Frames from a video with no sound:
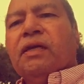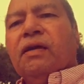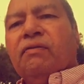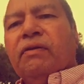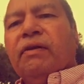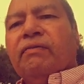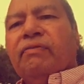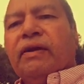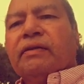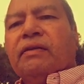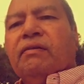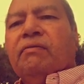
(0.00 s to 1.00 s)
They're very
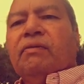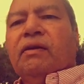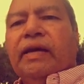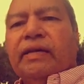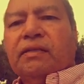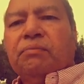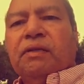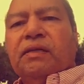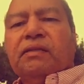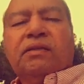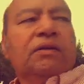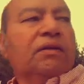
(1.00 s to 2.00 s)
effective. Olanzapine
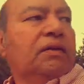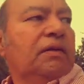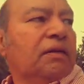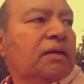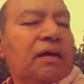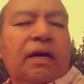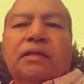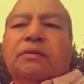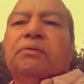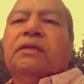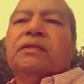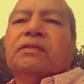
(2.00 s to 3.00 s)
is good.
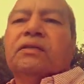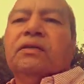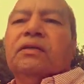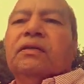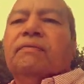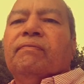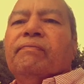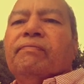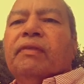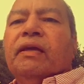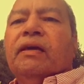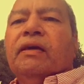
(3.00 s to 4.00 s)
Clozapine is good.
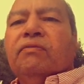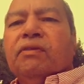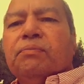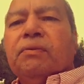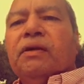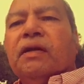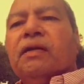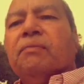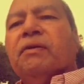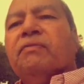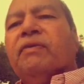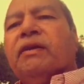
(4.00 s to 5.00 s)
Risperdal can
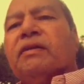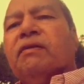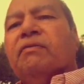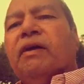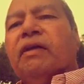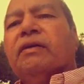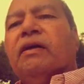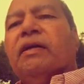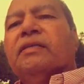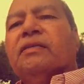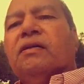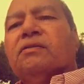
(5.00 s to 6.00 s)
be effective. Haldol
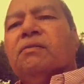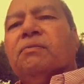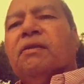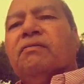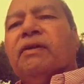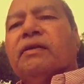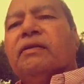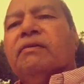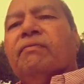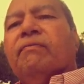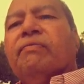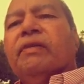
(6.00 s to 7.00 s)
has also been
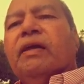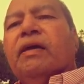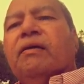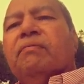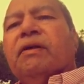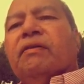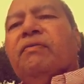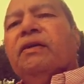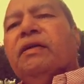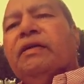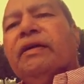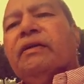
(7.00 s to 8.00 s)
effective. But
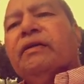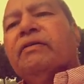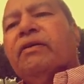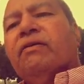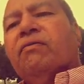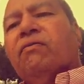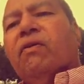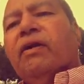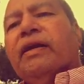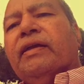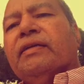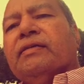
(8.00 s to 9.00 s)
we generally try to
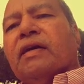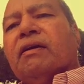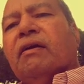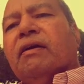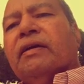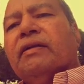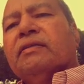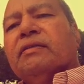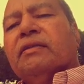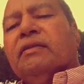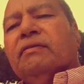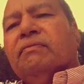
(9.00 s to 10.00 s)
avoid antipsychotics
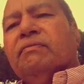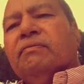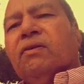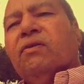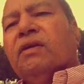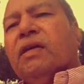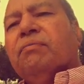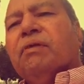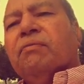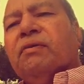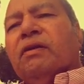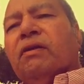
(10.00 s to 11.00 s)
or keep
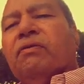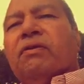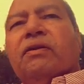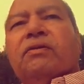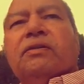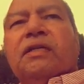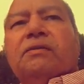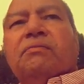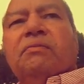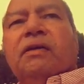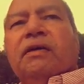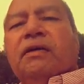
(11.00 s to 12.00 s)
them in a lower dose
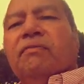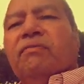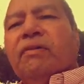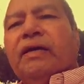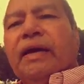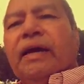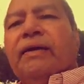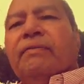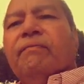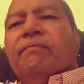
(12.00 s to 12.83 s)
if we can.